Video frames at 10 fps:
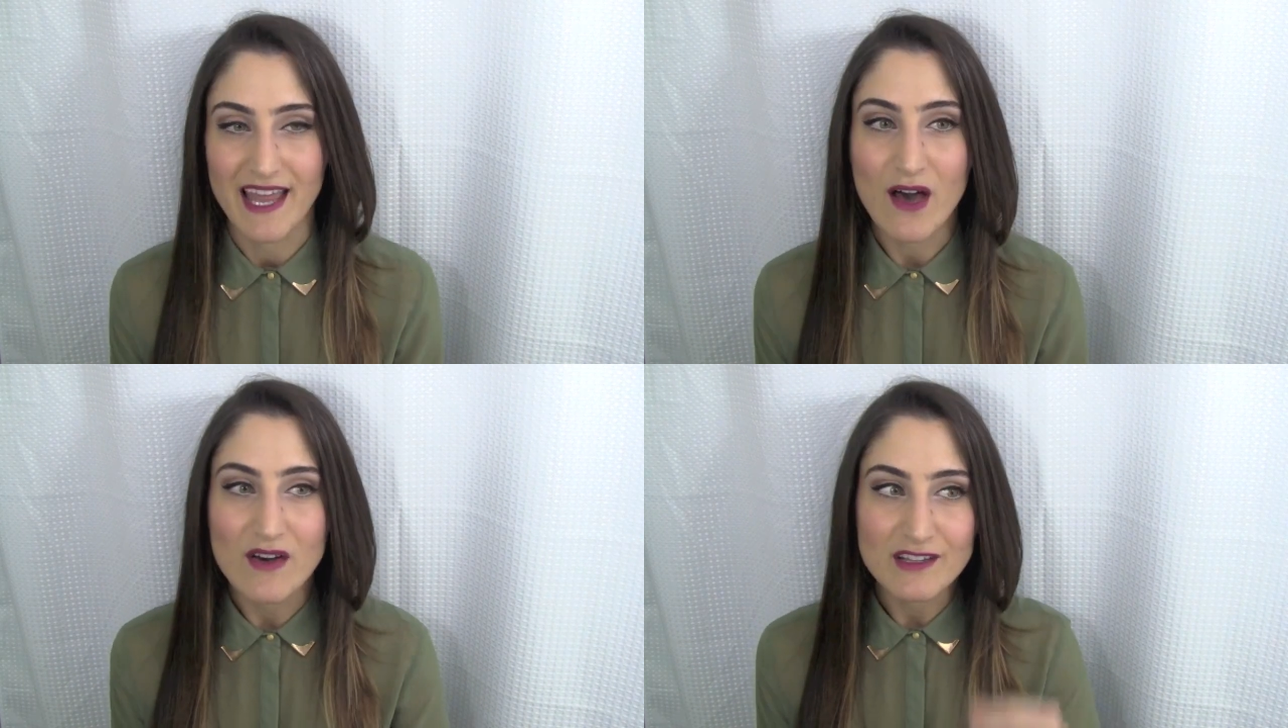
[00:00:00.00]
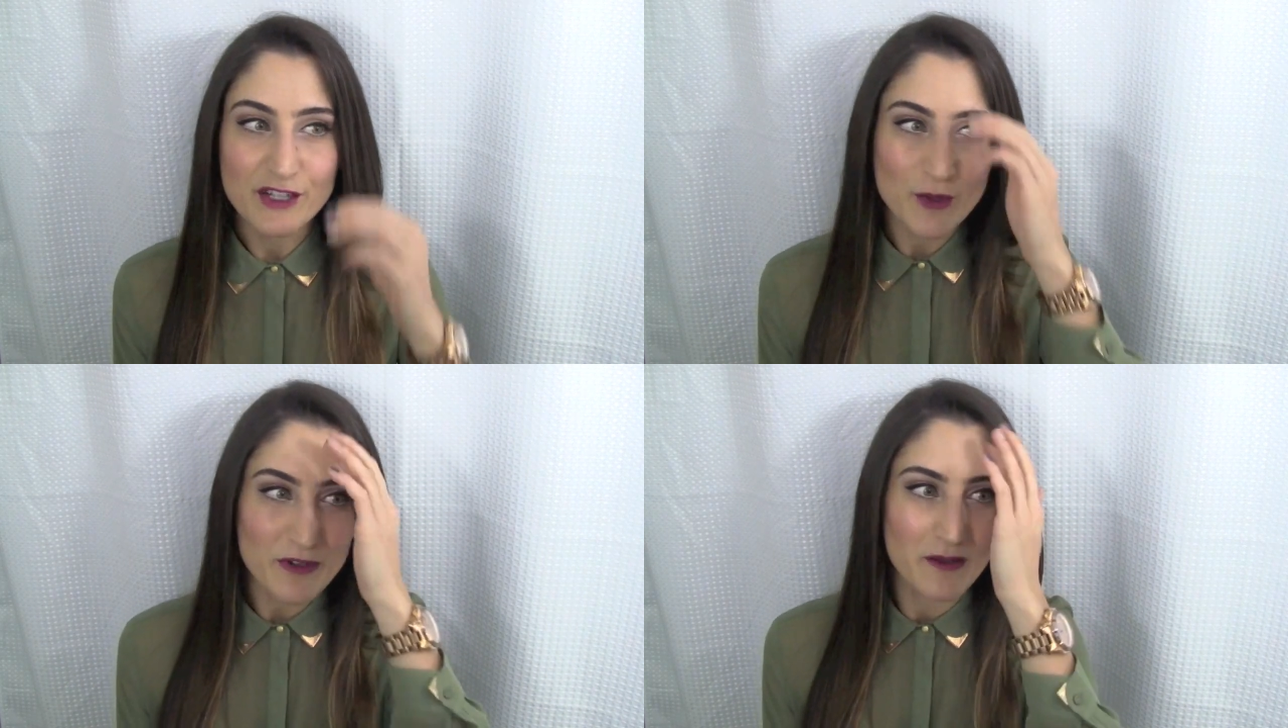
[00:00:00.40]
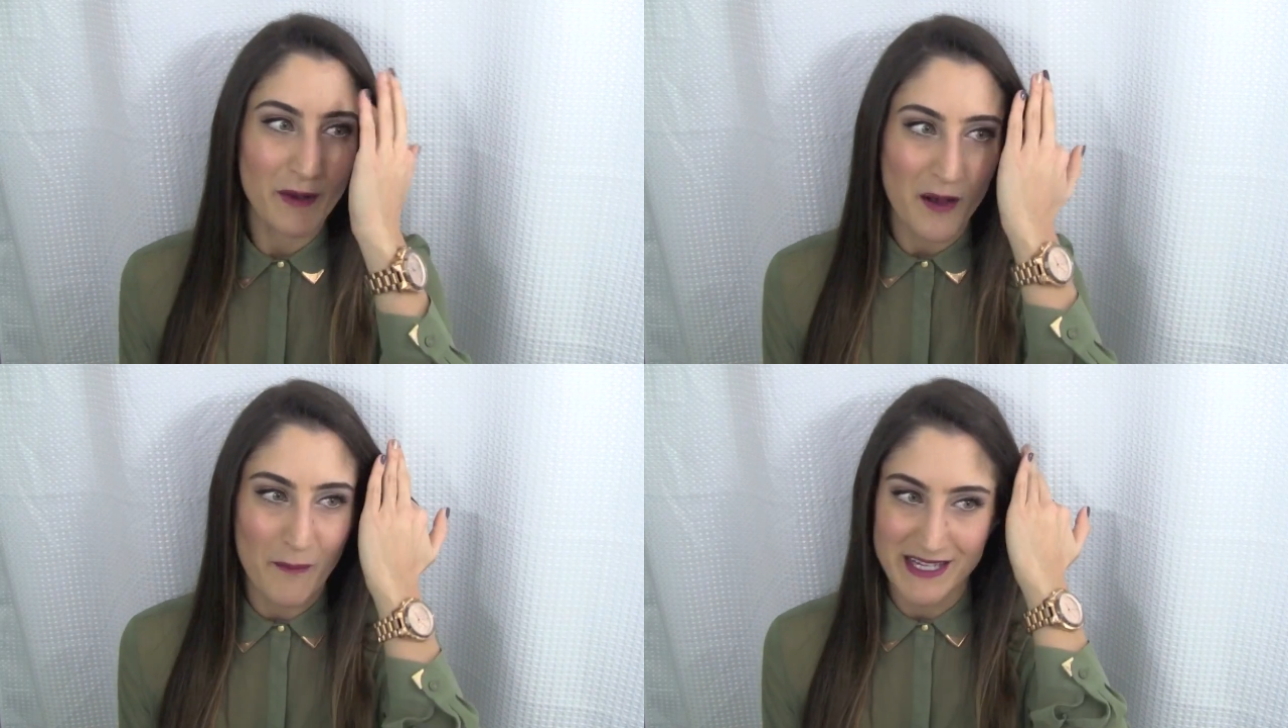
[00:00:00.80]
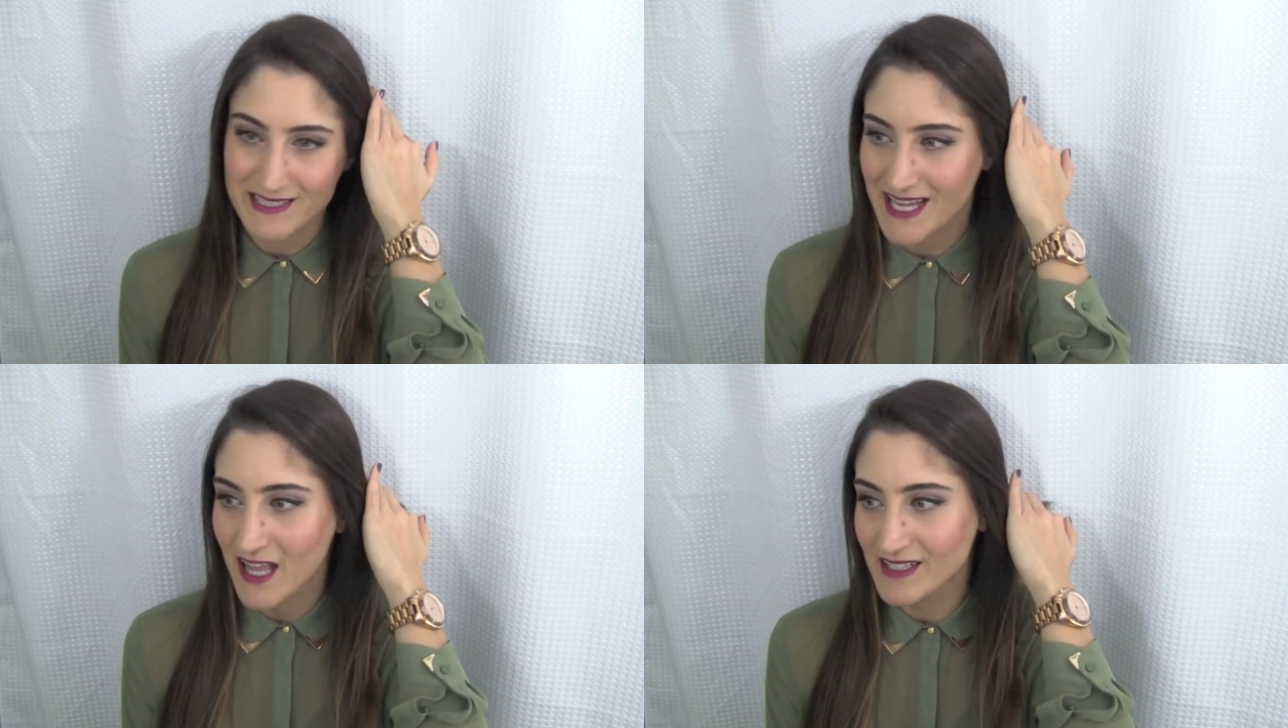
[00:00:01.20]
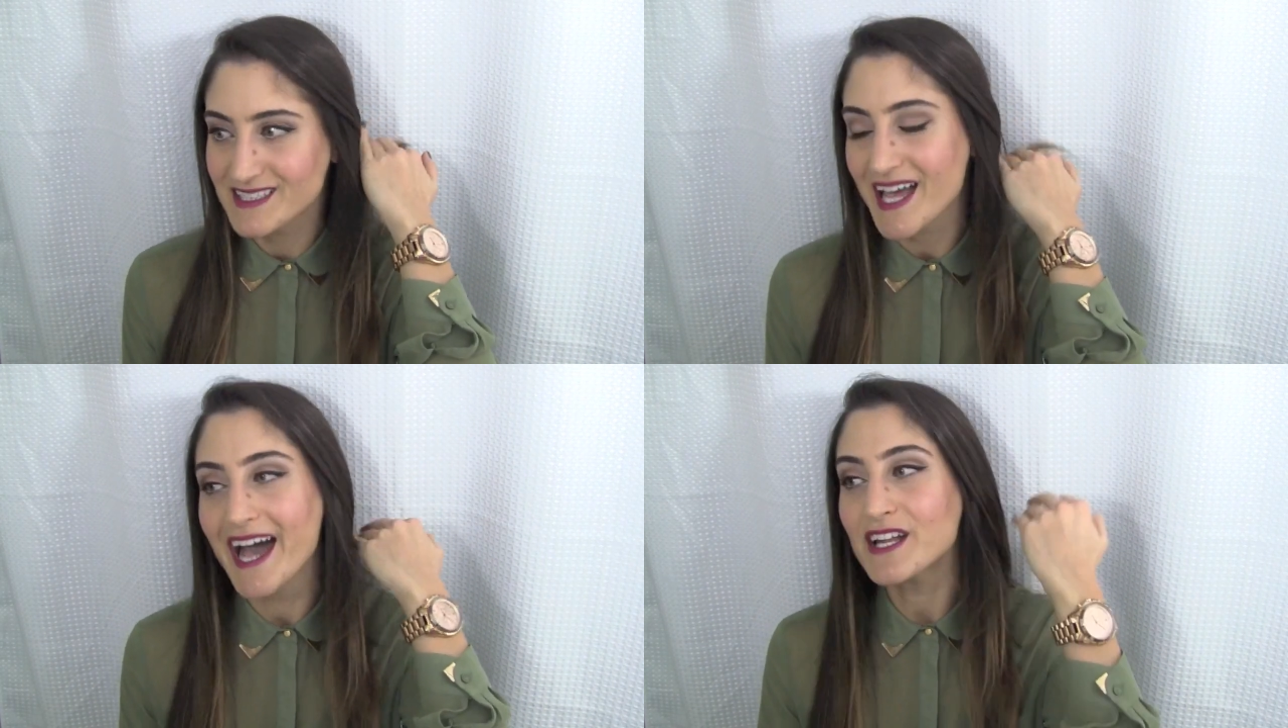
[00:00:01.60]
Now, a little bit about my style.
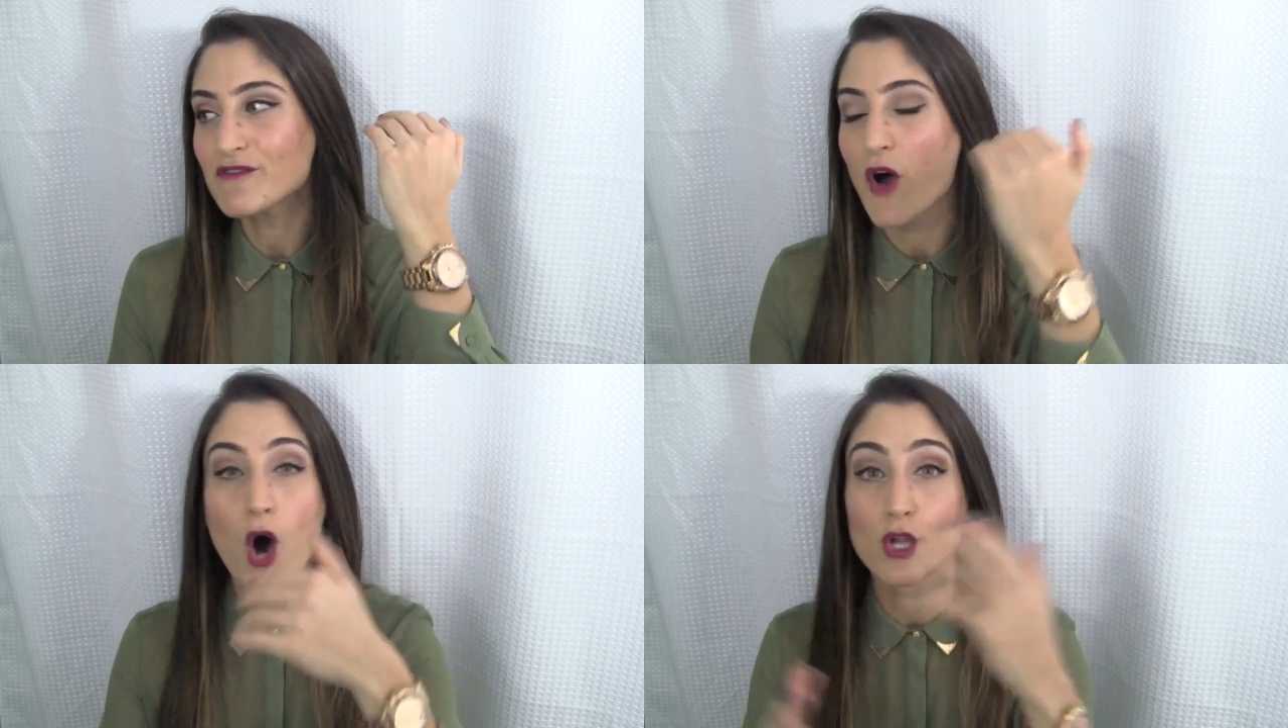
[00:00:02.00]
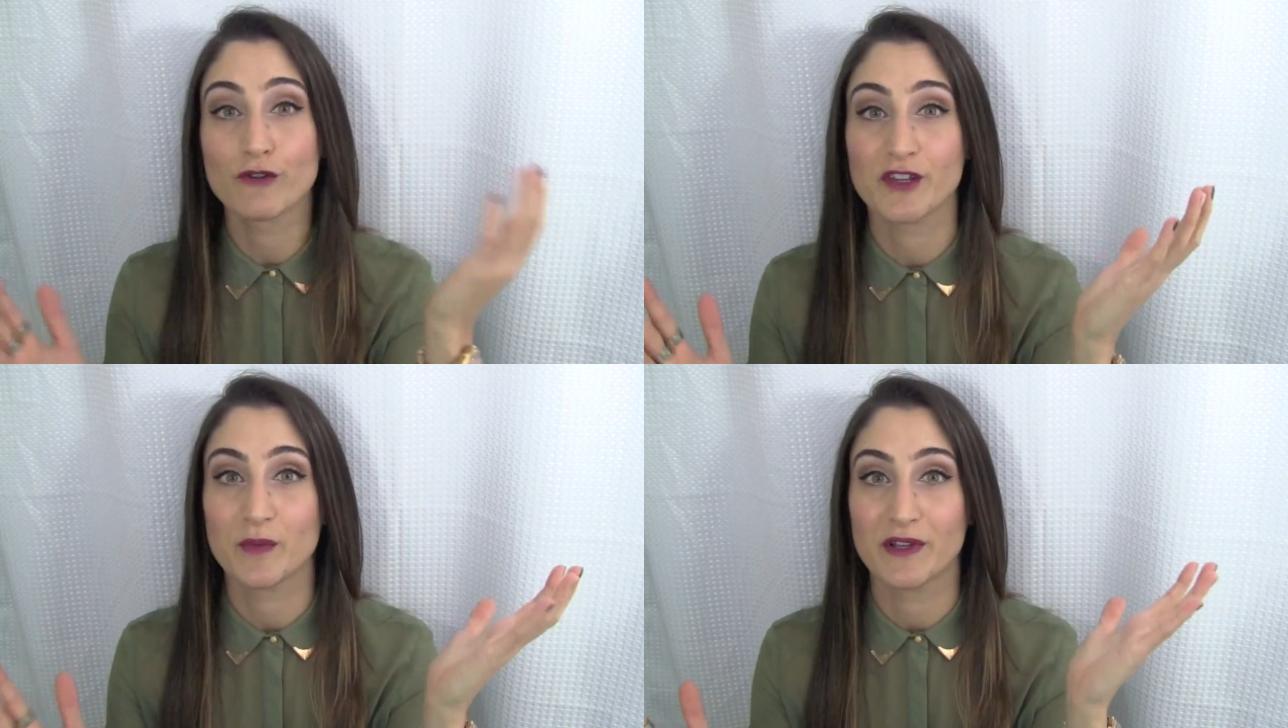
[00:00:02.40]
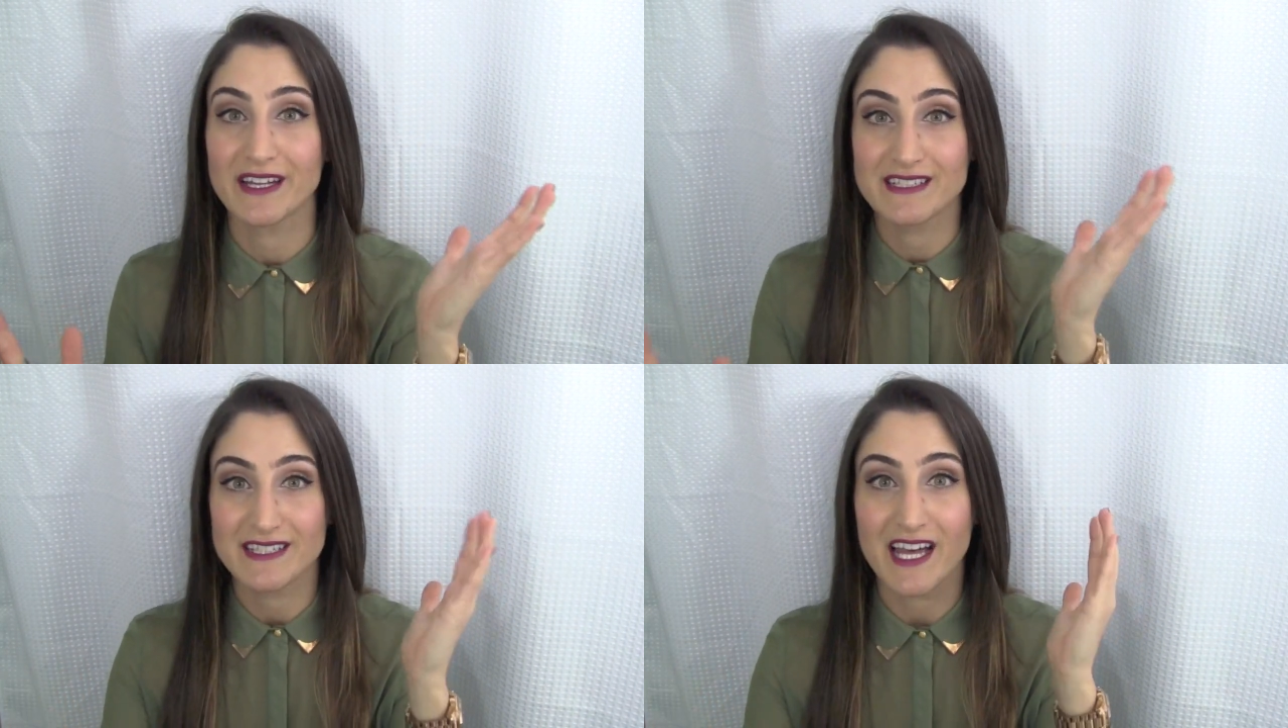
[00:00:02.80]
It's kind of all over the place.